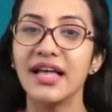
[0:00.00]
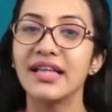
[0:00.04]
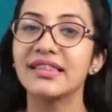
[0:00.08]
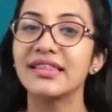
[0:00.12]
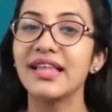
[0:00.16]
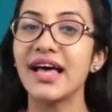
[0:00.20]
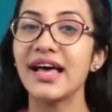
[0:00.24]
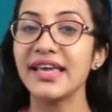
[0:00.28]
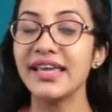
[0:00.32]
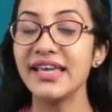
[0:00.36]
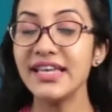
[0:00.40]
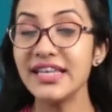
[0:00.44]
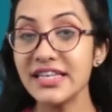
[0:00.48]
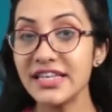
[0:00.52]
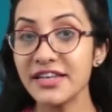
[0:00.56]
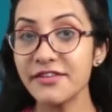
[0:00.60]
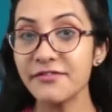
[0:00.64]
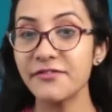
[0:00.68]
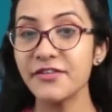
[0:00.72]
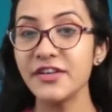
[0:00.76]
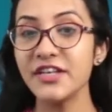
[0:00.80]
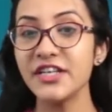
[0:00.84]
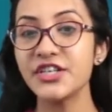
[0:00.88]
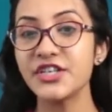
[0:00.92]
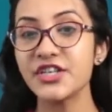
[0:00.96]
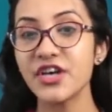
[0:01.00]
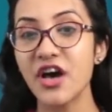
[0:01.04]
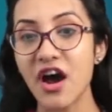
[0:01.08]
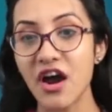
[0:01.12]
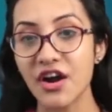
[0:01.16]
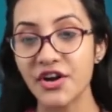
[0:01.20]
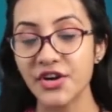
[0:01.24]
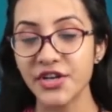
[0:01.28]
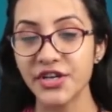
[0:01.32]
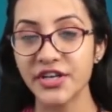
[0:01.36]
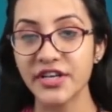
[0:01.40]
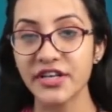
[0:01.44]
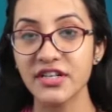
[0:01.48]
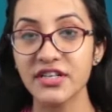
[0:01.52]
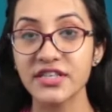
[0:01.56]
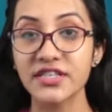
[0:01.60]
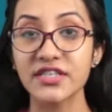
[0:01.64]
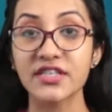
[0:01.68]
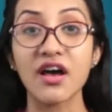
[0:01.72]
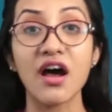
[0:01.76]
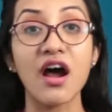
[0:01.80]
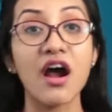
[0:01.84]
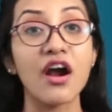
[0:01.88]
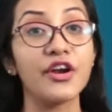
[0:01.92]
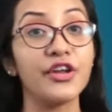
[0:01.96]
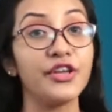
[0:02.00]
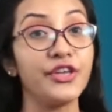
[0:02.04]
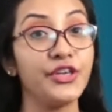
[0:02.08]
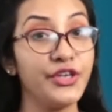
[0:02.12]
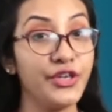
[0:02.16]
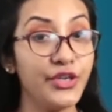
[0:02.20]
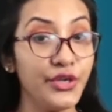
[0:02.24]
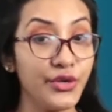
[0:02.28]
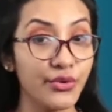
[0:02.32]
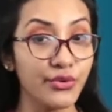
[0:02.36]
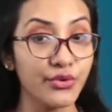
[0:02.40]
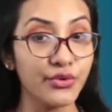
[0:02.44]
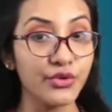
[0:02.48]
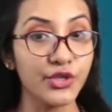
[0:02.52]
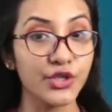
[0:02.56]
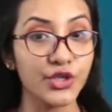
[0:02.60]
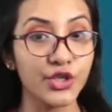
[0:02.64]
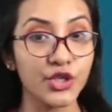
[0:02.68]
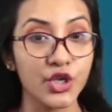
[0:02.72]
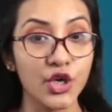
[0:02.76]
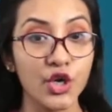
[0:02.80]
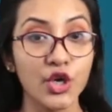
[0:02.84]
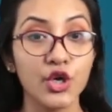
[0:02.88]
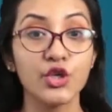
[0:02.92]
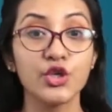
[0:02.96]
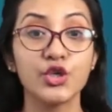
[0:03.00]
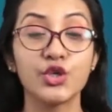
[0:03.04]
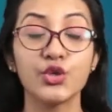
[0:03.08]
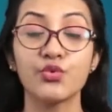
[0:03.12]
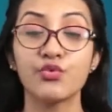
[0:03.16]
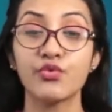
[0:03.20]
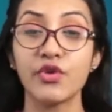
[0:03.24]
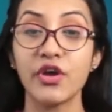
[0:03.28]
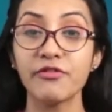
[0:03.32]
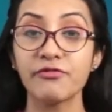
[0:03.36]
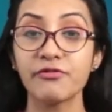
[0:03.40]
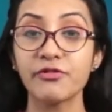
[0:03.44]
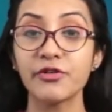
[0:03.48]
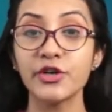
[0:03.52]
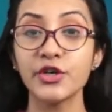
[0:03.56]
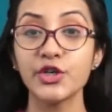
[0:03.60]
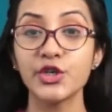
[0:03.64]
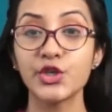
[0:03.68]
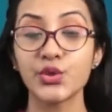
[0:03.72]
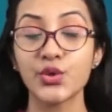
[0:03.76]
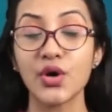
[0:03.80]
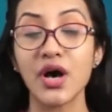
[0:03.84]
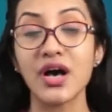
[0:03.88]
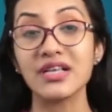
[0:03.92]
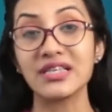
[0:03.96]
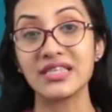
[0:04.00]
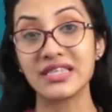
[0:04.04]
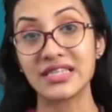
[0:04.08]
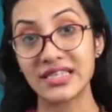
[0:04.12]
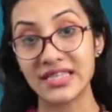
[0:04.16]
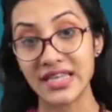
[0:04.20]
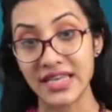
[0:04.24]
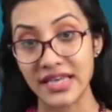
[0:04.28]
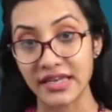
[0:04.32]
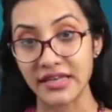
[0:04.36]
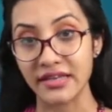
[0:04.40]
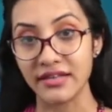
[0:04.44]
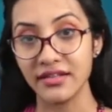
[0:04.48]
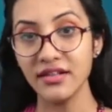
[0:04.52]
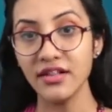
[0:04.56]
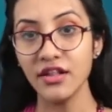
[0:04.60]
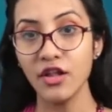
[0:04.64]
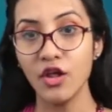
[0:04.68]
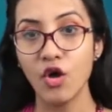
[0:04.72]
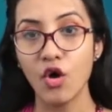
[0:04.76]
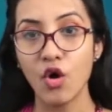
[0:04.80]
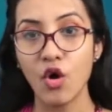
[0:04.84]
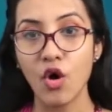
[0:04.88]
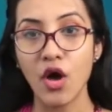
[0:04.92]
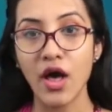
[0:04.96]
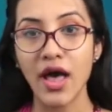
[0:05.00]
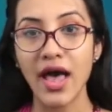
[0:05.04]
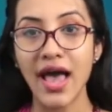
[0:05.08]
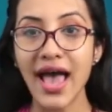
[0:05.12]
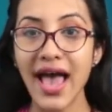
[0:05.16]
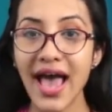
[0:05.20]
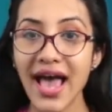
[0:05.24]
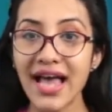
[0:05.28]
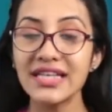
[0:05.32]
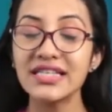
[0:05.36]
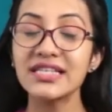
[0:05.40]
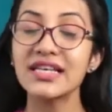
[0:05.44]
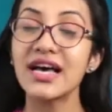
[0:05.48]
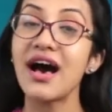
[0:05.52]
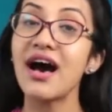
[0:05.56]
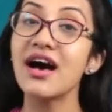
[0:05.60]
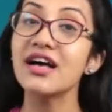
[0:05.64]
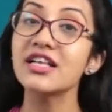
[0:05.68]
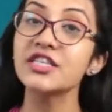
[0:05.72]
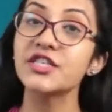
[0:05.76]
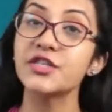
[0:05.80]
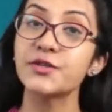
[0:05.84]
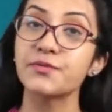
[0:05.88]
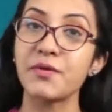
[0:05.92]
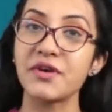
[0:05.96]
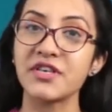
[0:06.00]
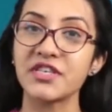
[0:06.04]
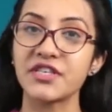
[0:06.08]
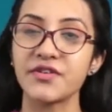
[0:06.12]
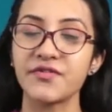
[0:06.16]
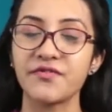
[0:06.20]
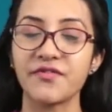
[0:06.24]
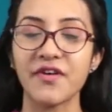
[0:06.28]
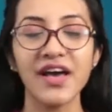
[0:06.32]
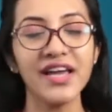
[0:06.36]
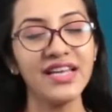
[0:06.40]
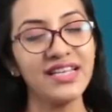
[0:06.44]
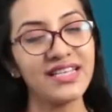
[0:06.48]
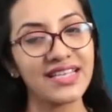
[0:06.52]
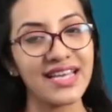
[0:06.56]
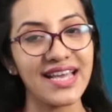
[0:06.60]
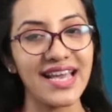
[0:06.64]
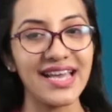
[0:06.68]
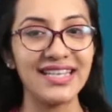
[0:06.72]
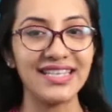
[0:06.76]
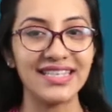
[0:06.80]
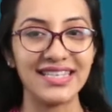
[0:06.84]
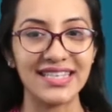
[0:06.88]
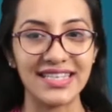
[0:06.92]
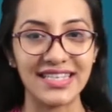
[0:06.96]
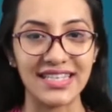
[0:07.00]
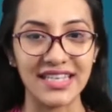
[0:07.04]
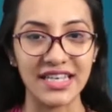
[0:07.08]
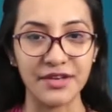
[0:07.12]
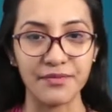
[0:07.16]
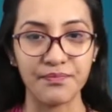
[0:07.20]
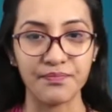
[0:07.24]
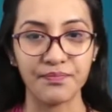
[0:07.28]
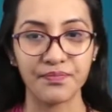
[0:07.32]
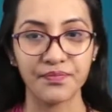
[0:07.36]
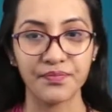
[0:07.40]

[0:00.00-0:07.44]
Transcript: The indefinite articles are used to refer to a single and unspecified entity.